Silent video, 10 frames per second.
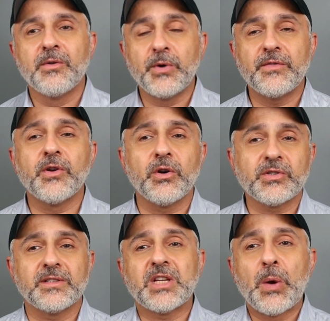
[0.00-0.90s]
Rive
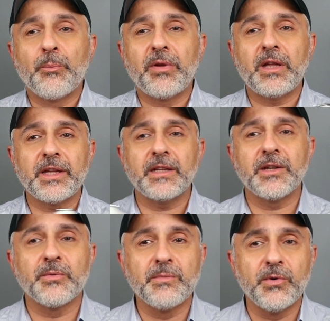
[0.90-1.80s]
Gauche is
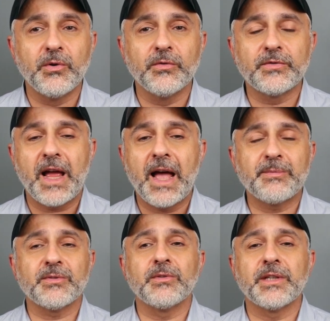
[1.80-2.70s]
completely removed,
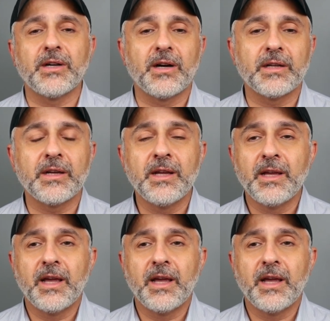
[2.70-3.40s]
absolutely gone,